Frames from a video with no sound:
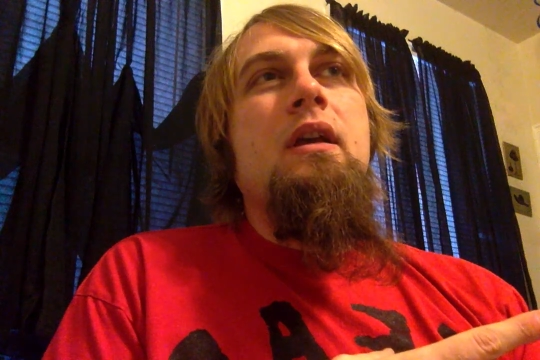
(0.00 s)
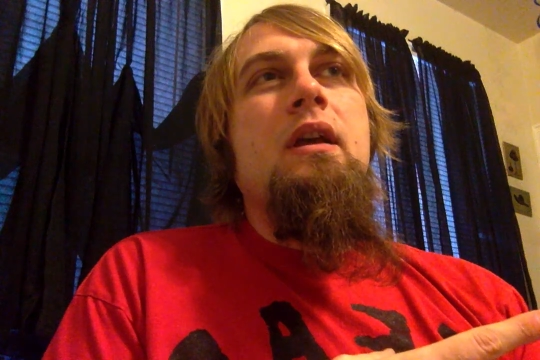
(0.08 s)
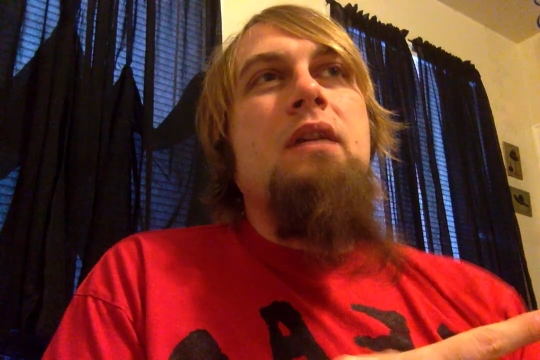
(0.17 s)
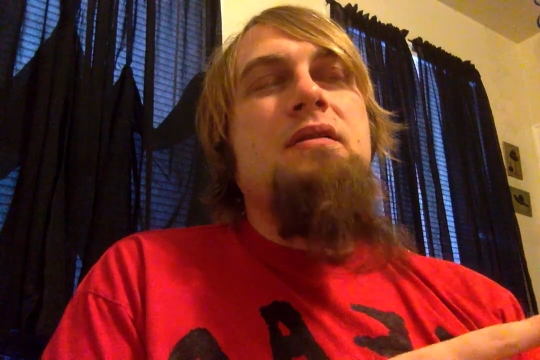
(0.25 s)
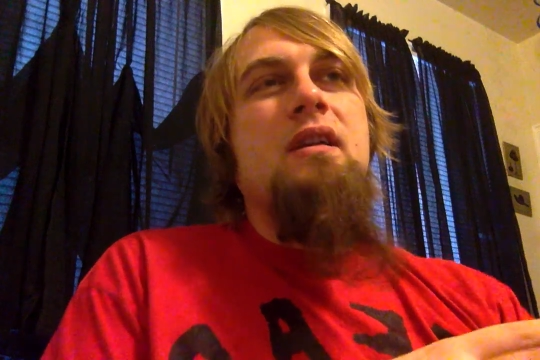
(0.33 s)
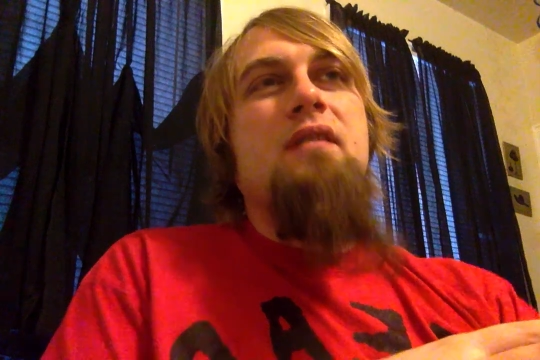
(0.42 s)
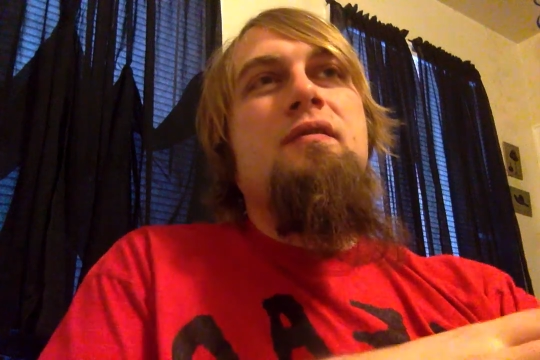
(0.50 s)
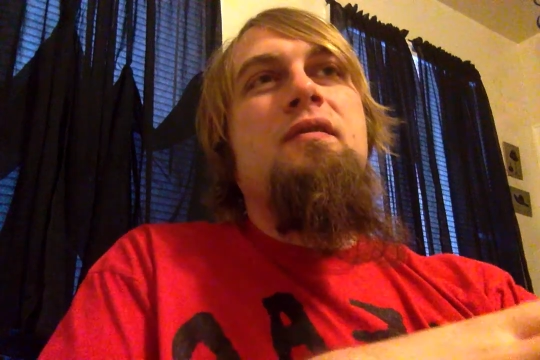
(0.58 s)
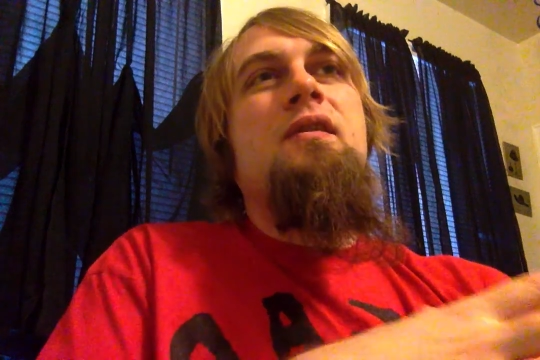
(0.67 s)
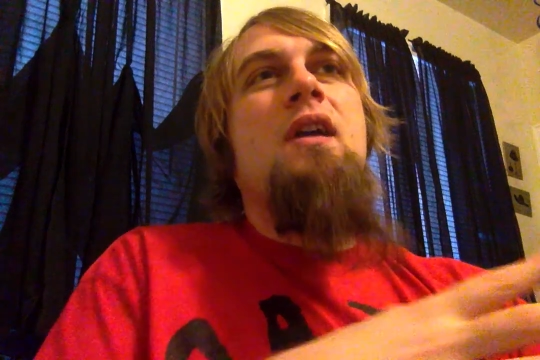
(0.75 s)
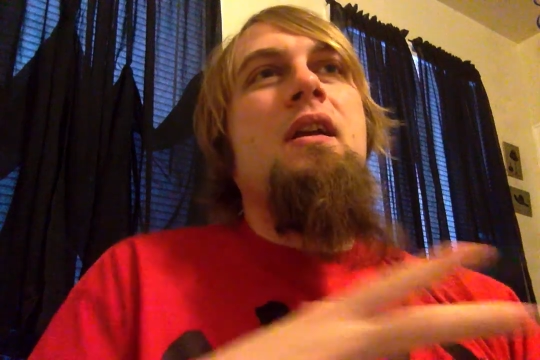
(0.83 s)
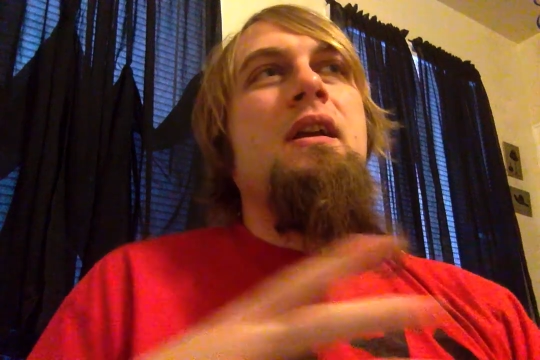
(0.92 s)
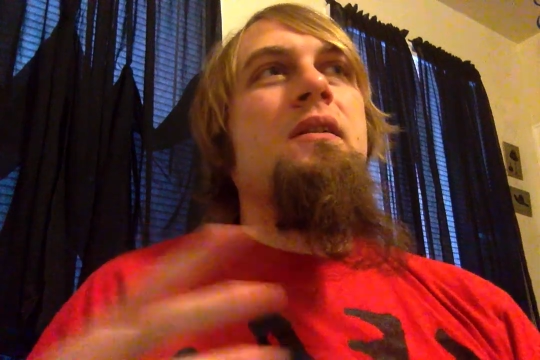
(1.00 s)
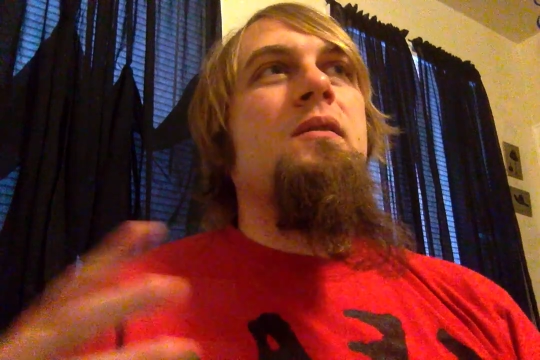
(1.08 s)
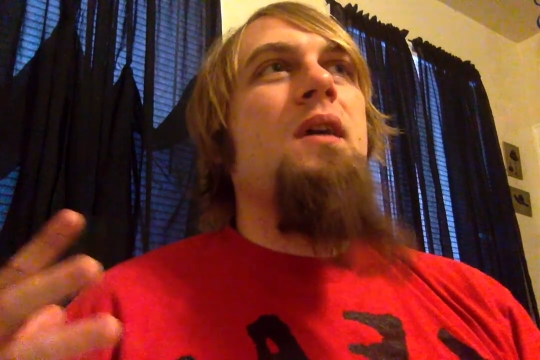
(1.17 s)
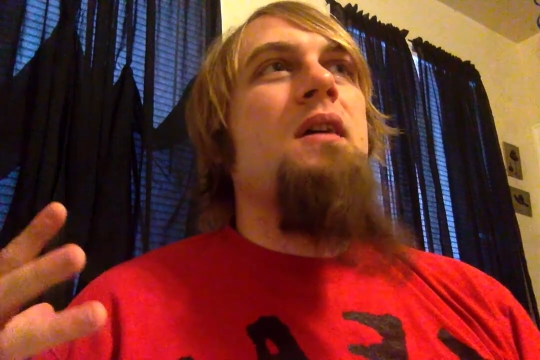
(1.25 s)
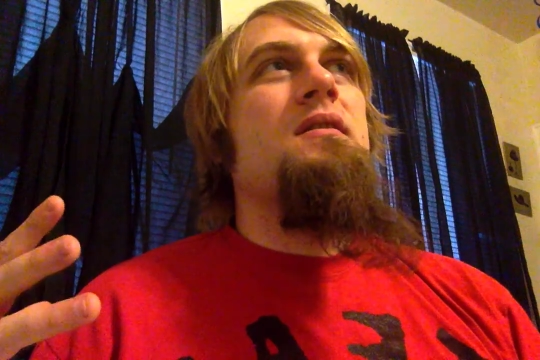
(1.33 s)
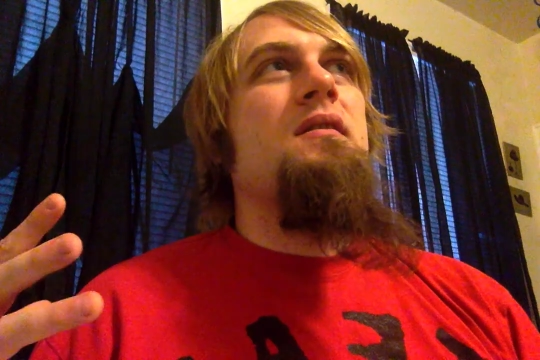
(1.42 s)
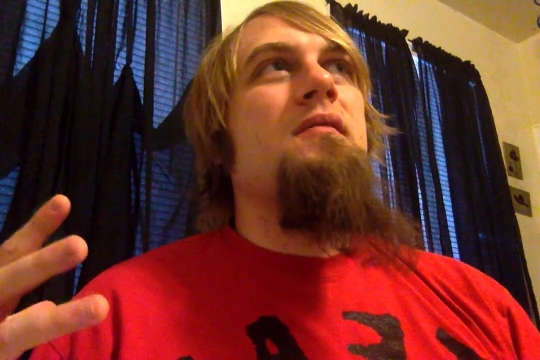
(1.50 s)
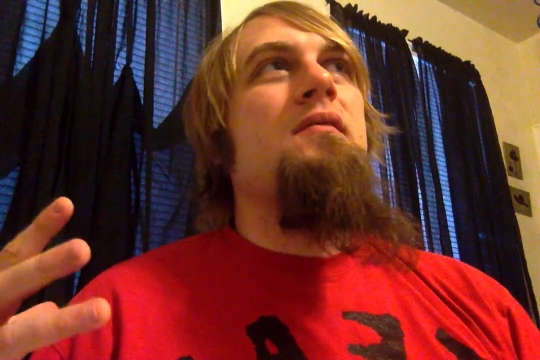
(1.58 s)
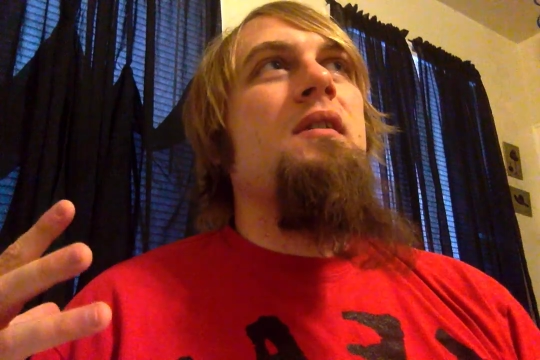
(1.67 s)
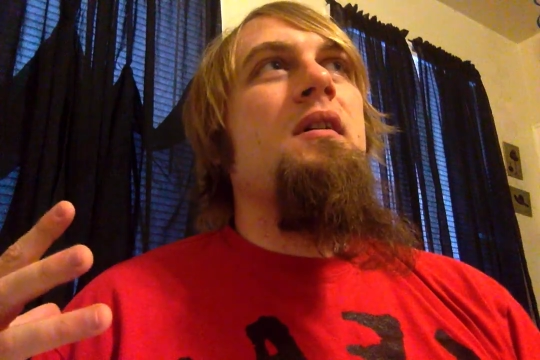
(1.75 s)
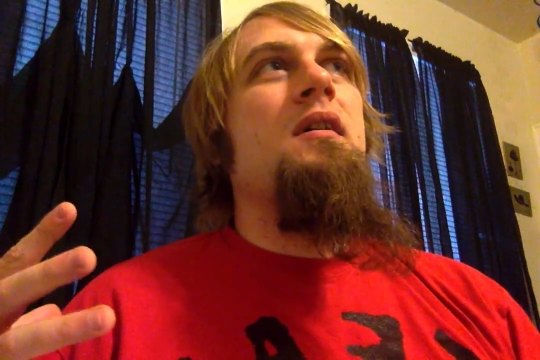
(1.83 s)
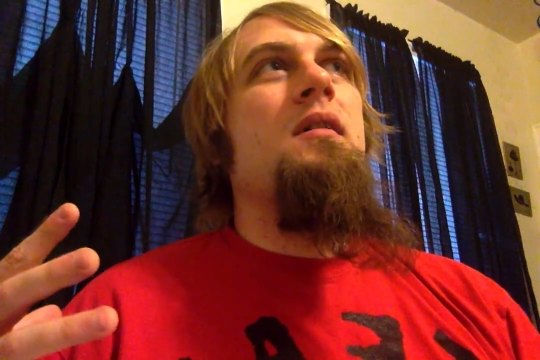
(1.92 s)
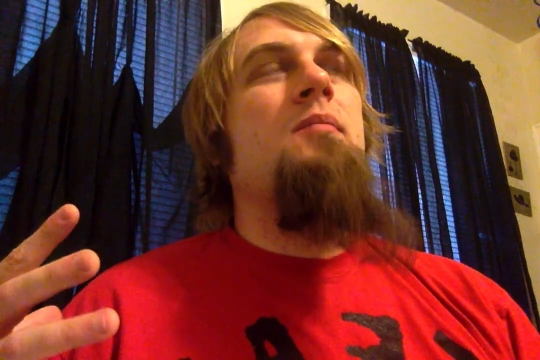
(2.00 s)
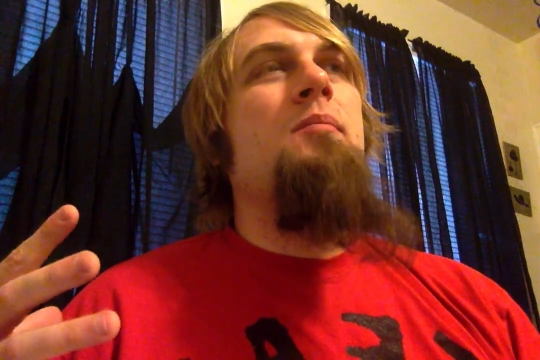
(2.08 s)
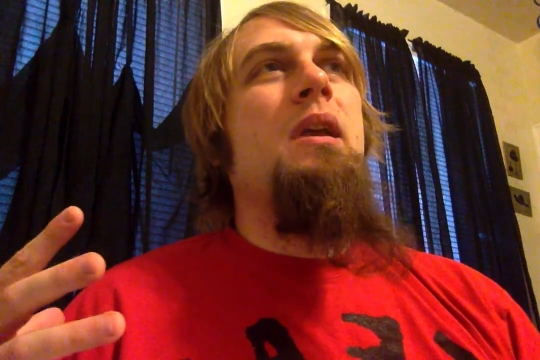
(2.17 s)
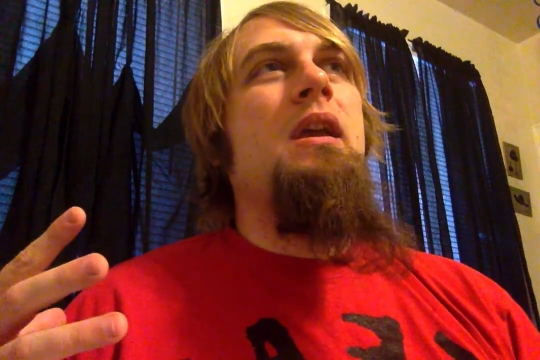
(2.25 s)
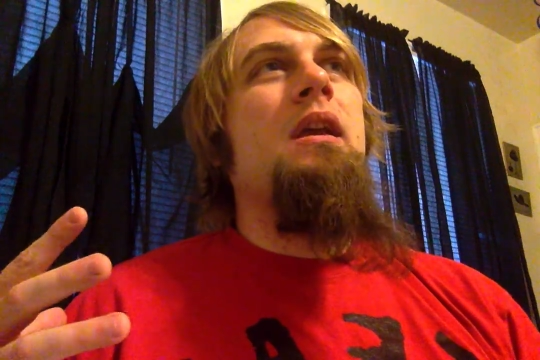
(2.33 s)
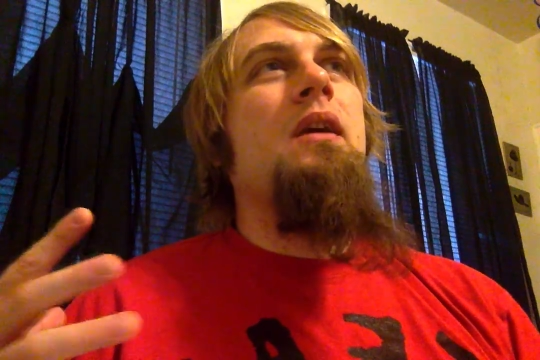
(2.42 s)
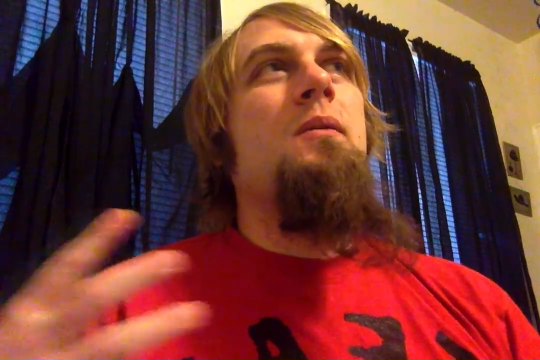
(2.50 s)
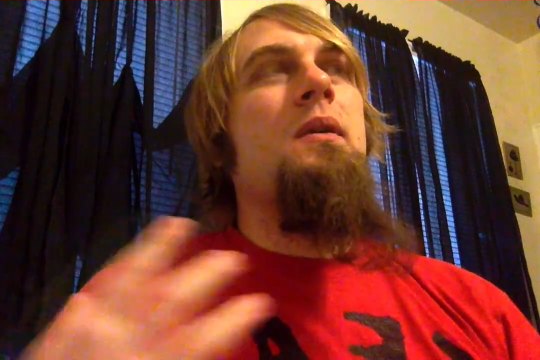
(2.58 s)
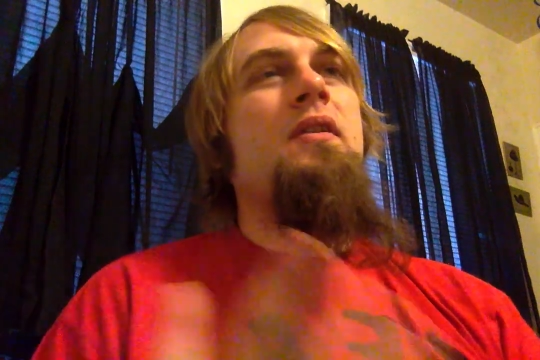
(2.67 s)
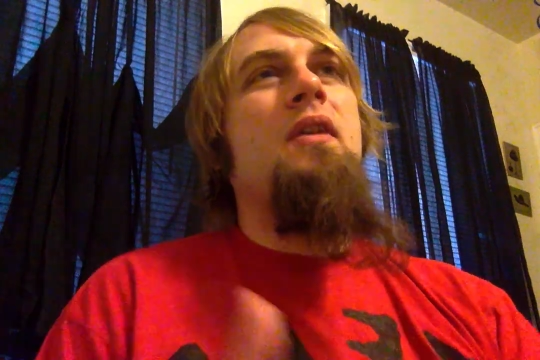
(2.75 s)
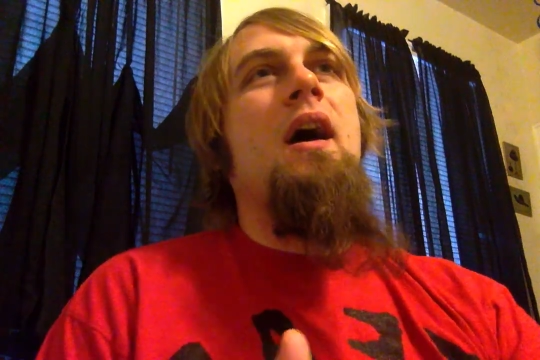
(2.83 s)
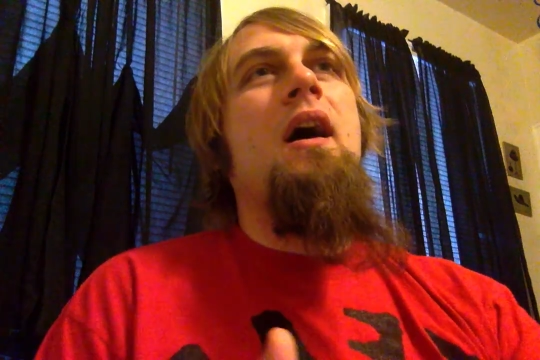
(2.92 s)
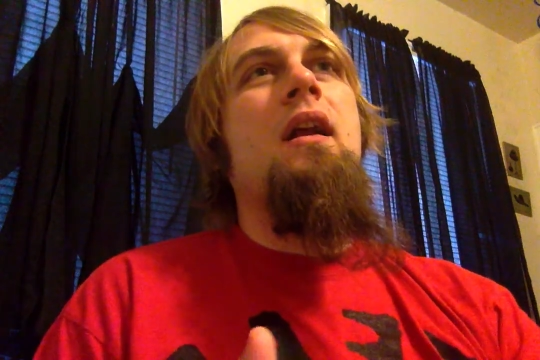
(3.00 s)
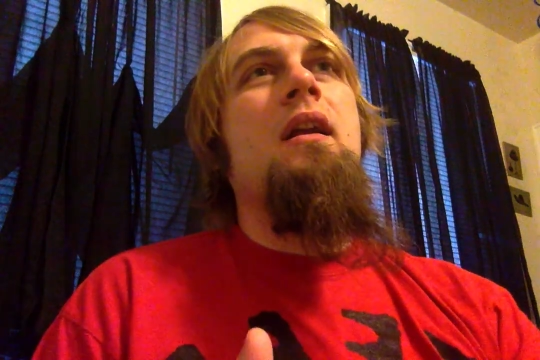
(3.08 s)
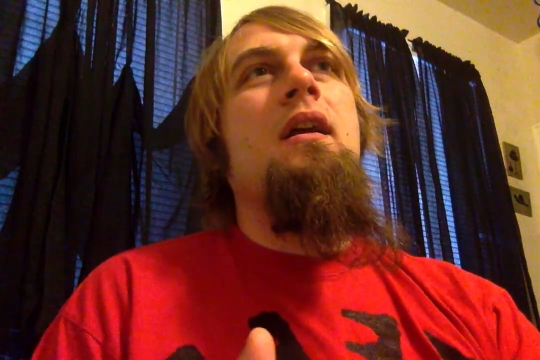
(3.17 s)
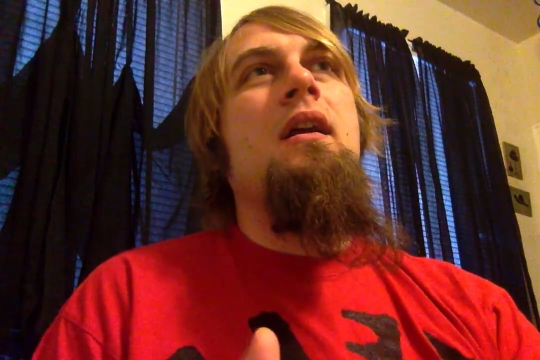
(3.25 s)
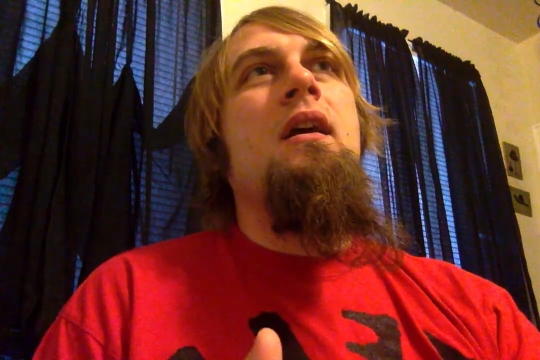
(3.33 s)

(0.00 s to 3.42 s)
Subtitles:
is like flooding the rest of being with that